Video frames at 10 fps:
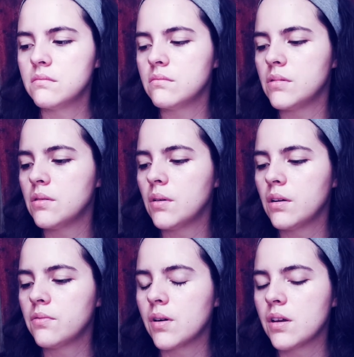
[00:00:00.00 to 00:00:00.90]
be aware
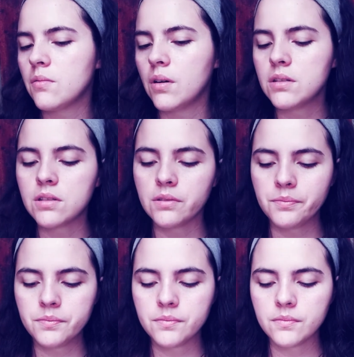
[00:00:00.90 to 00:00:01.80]
of why you want to.
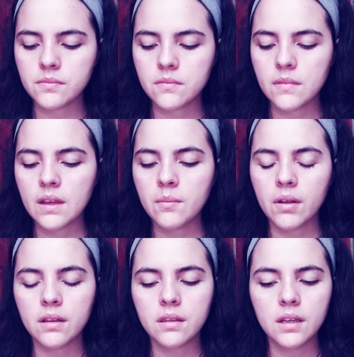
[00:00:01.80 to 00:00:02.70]
But
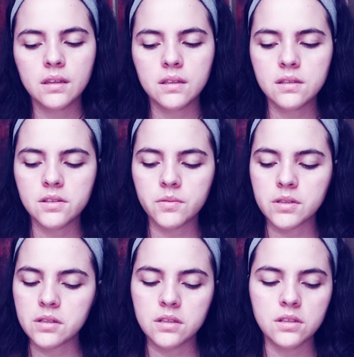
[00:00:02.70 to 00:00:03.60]
I think in this
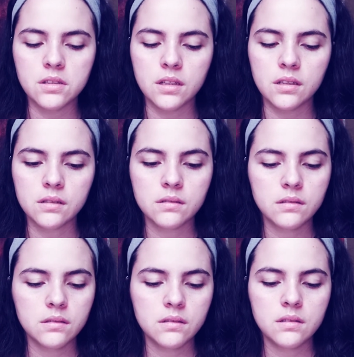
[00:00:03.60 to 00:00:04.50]
situation, it's just like
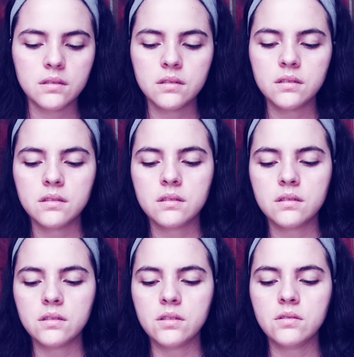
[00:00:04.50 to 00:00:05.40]

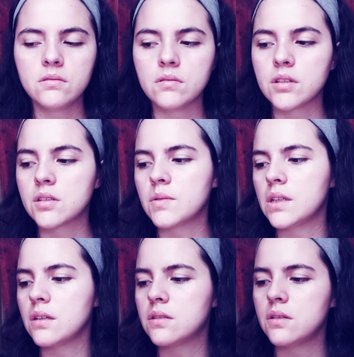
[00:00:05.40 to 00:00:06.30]
you are just
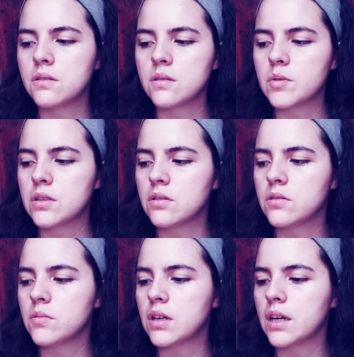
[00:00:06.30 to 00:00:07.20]
making excuses because you
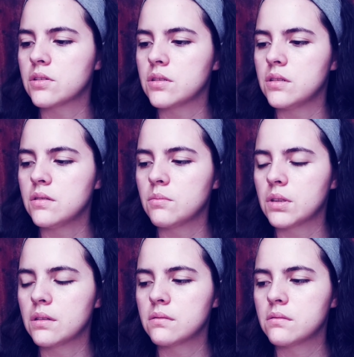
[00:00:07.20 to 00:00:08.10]
don't want to actually do
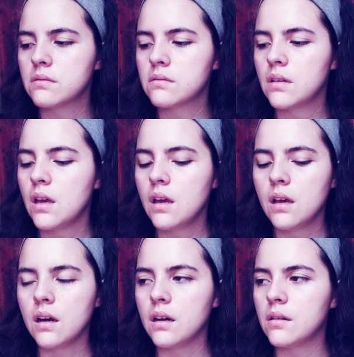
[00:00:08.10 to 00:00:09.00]
something.
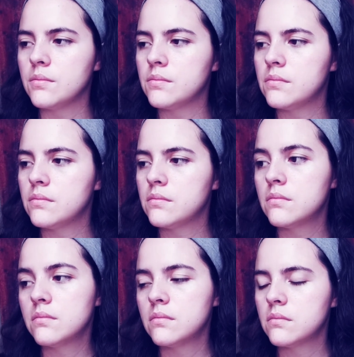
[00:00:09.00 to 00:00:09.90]

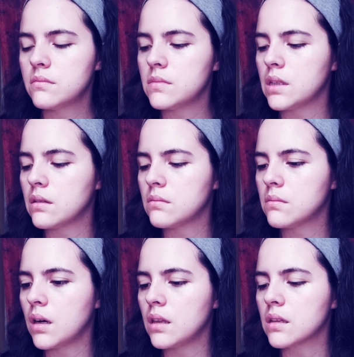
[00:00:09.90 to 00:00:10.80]

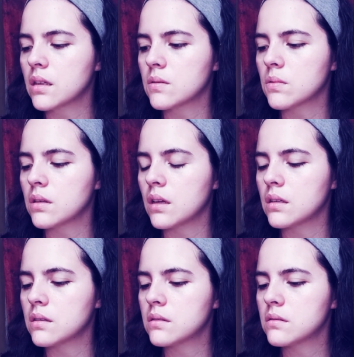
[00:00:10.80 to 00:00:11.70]
I think that's what that
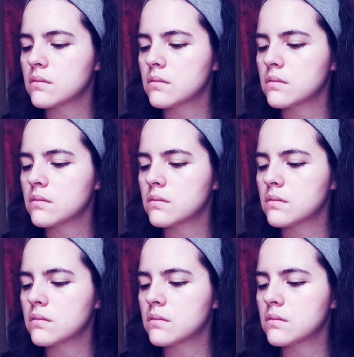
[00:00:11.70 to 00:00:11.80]
is.